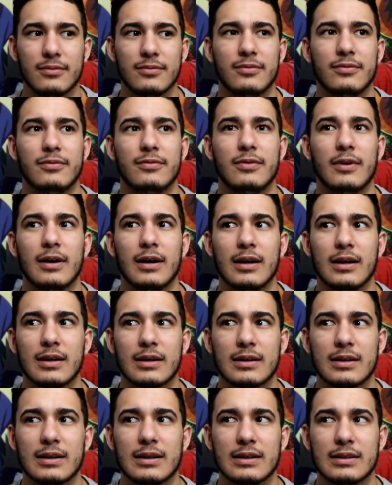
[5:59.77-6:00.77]

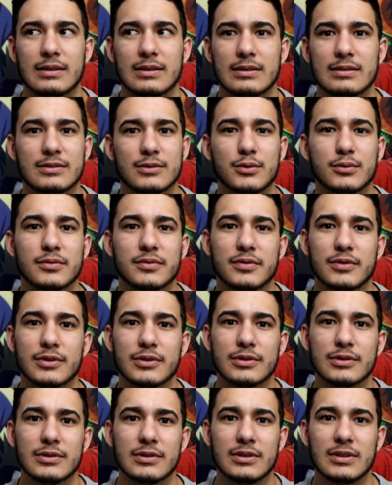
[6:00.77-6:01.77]
fuck, like it's over for
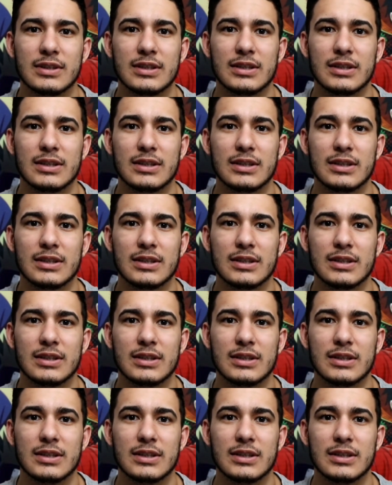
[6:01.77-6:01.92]
her.